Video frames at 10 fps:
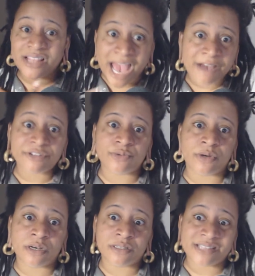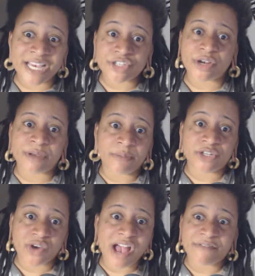afterwards, next year I'm going to be
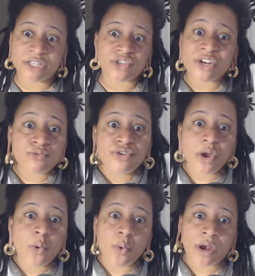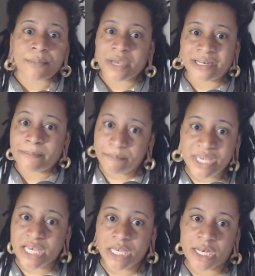traveling. So I don't know where I'm going to
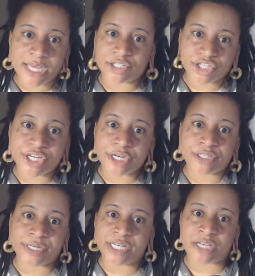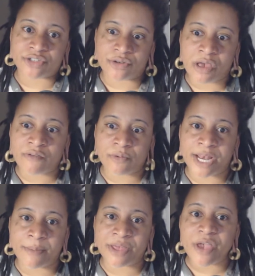be next year during National Novel
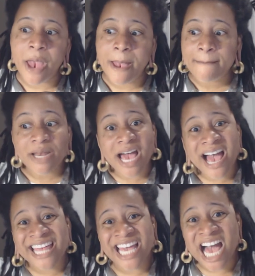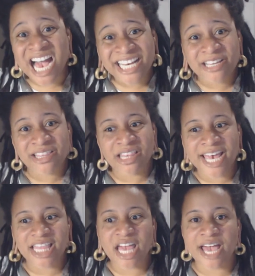Writing Month. But I kind of
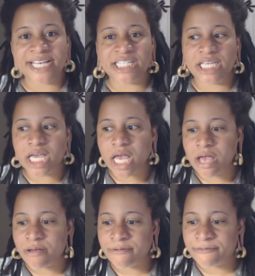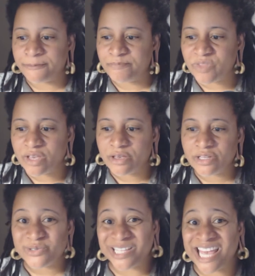like the idea of
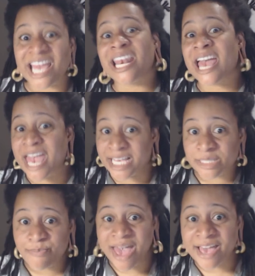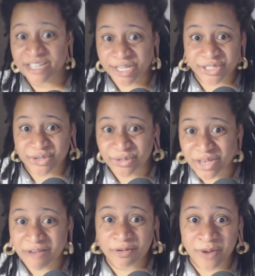doing like an expat National
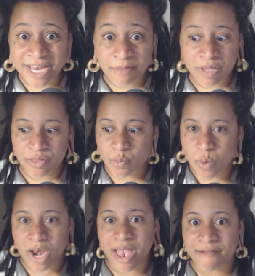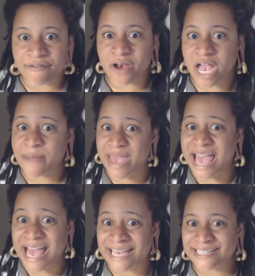Novel Writing Month wherever I'm
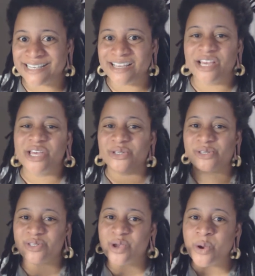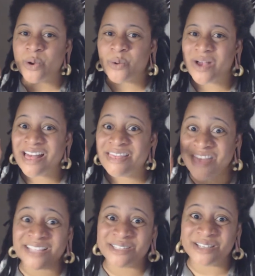at. So
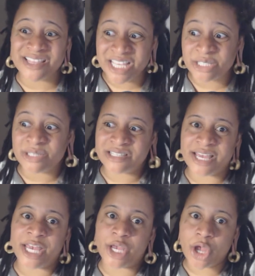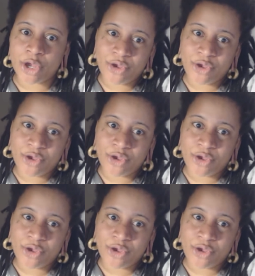that's this is like a